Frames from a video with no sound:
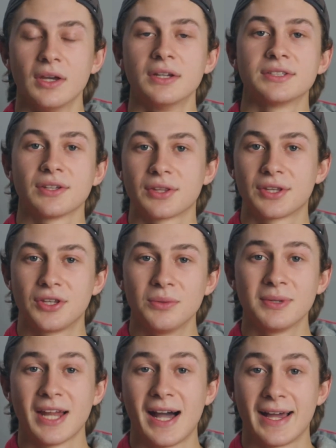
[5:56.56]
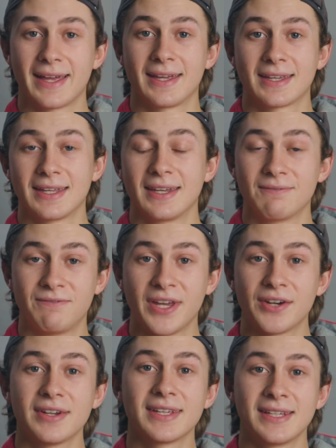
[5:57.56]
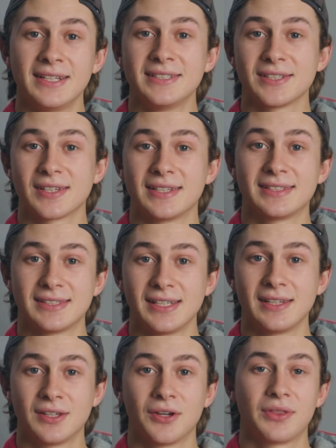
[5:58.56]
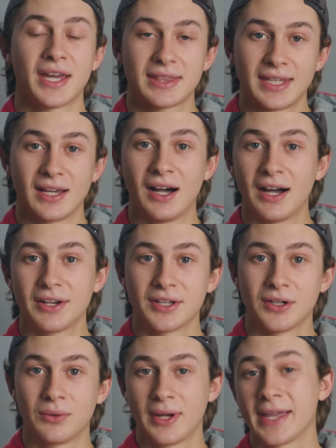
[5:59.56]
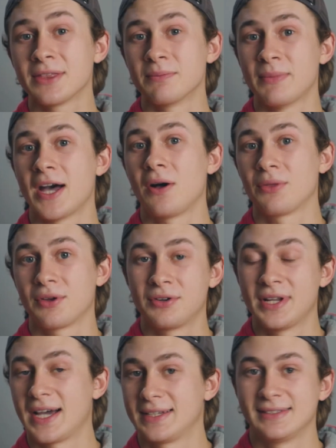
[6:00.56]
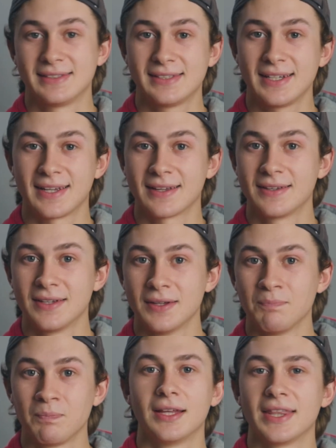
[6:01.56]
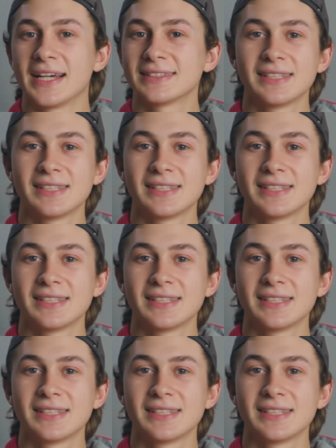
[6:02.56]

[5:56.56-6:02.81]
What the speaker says: So the human eye can very easily see though that the audio and the mouth are not in sync, and that's